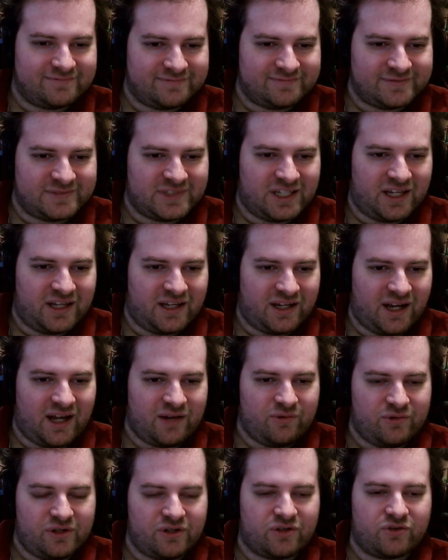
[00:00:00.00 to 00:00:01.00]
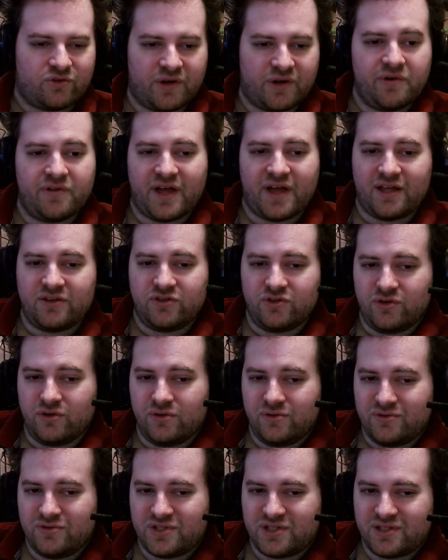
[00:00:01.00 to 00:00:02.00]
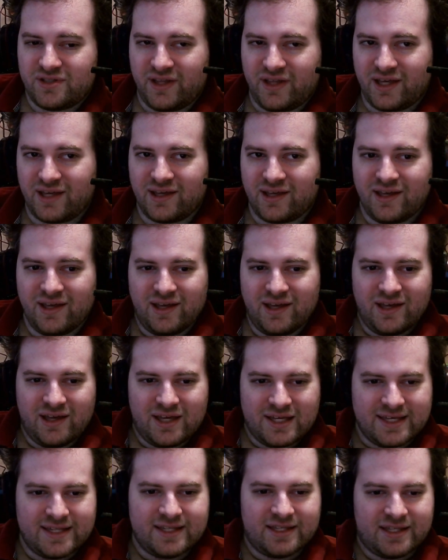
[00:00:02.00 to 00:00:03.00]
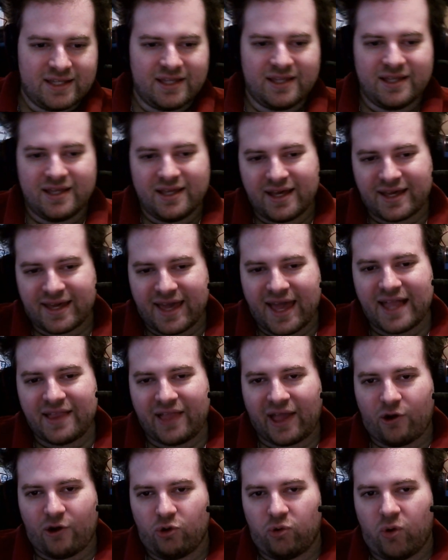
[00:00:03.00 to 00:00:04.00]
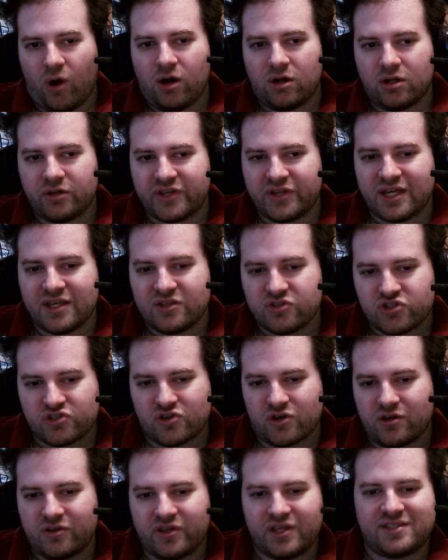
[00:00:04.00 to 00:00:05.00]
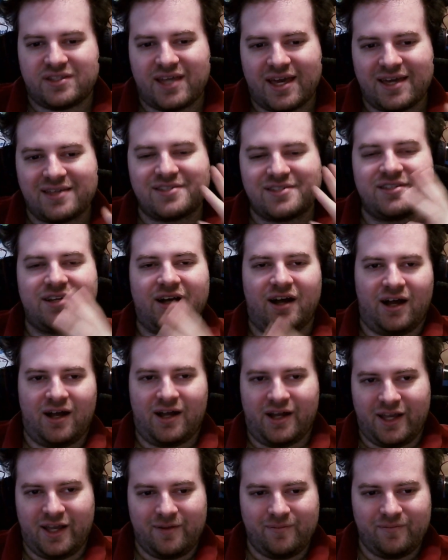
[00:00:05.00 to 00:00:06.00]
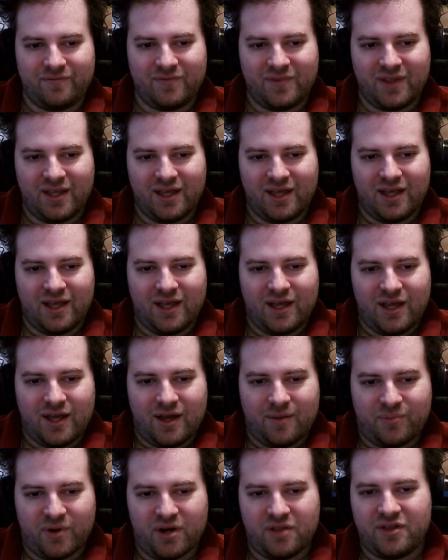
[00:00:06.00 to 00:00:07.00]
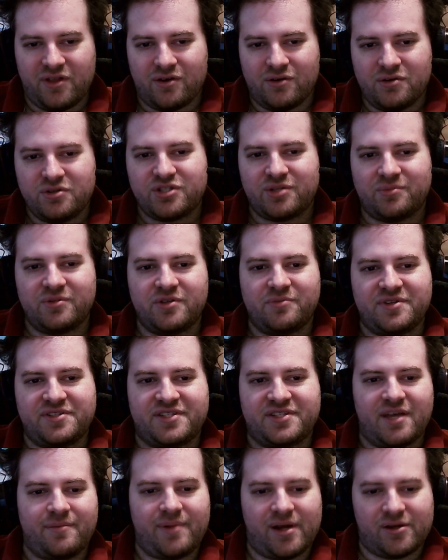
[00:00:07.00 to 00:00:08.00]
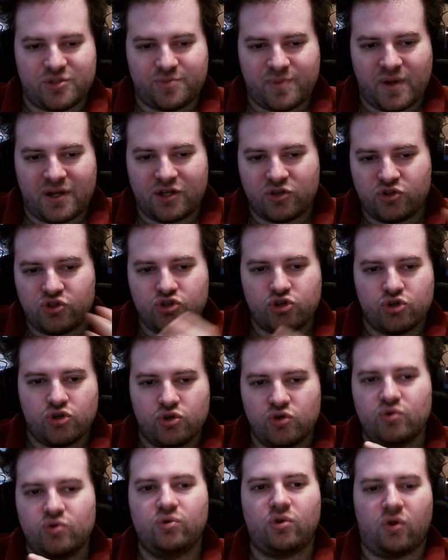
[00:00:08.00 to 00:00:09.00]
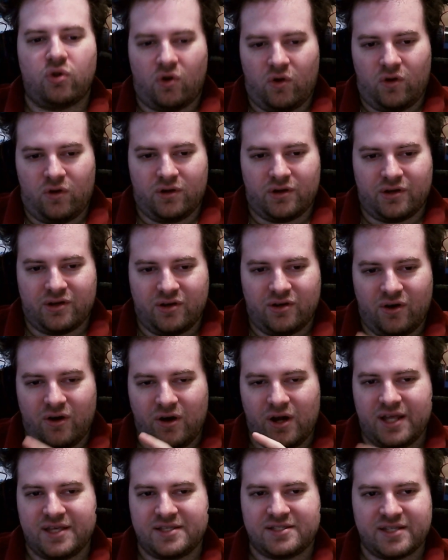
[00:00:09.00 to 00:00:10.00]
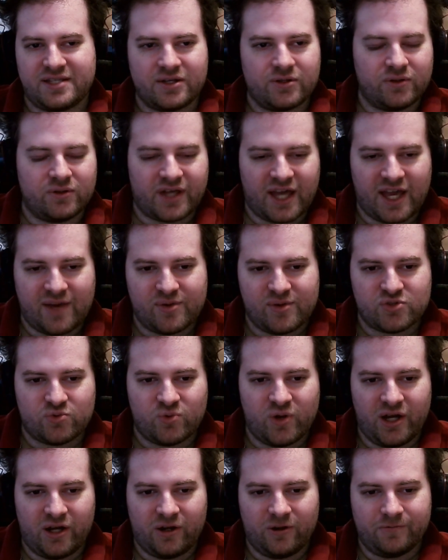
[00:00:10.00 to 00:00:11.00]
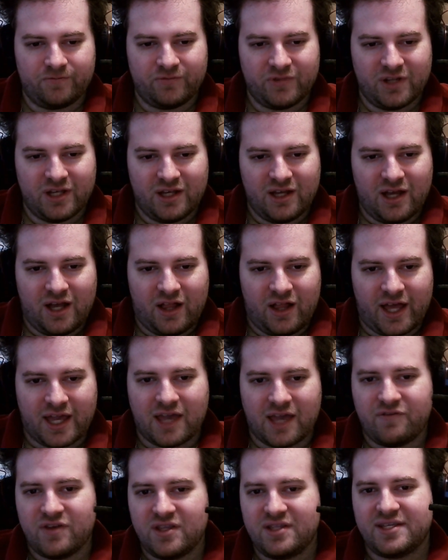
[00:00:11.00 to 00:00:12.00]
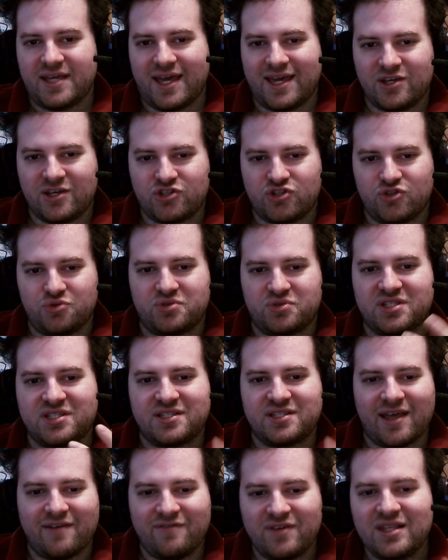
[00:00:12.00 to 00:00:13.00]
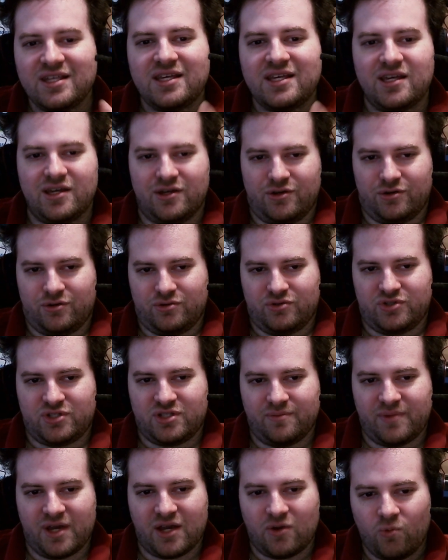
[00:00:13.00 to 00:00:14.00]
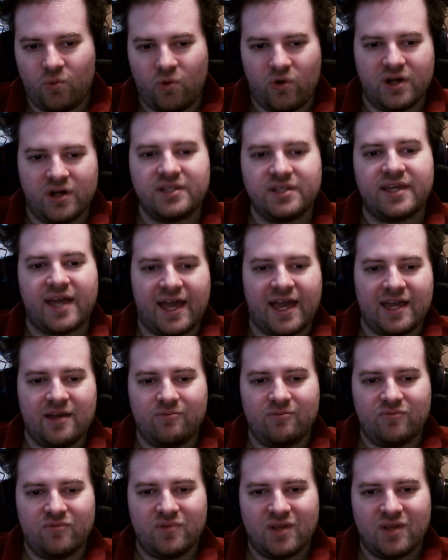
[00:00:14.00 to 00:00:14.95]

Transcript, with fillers: Yeah, I would agree with that news. Like, again, like, quality certainly takes time. But there is something to be said about spending too long on a single game as well. Like, if it takes you 7 years to make one game,